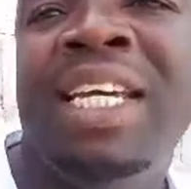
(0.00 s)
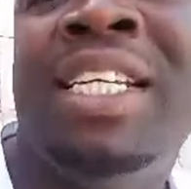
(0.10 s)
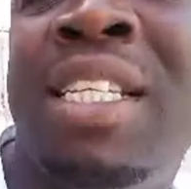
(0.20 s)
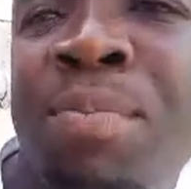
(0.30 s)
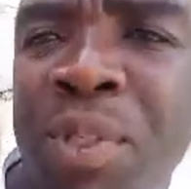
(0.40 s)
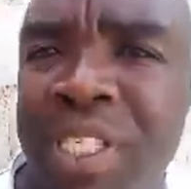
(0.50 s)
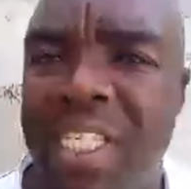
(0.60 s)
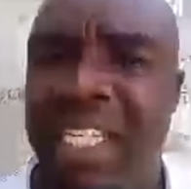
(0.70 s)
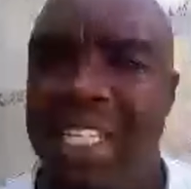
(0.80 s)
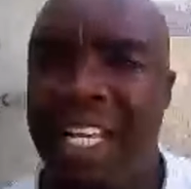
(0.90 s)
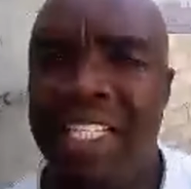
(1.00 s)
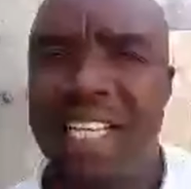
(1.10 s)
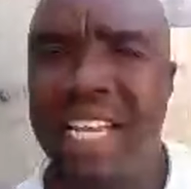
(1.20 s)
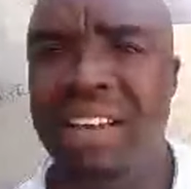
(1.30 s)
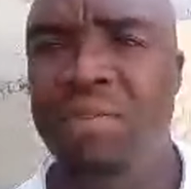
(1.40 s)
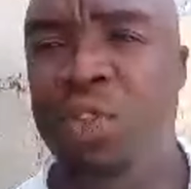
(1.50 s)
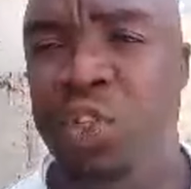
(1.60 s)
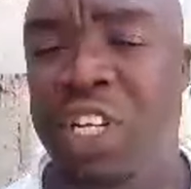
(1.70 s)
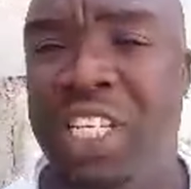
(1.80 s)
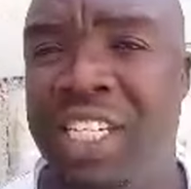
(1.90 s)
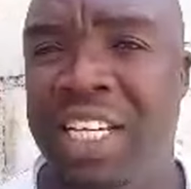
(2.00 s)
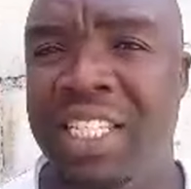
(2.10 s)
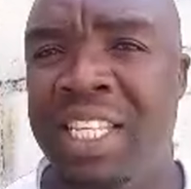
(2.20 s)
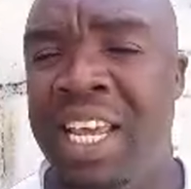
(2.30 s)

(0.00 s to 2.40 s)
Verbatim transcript: Triple C doesn't have structures.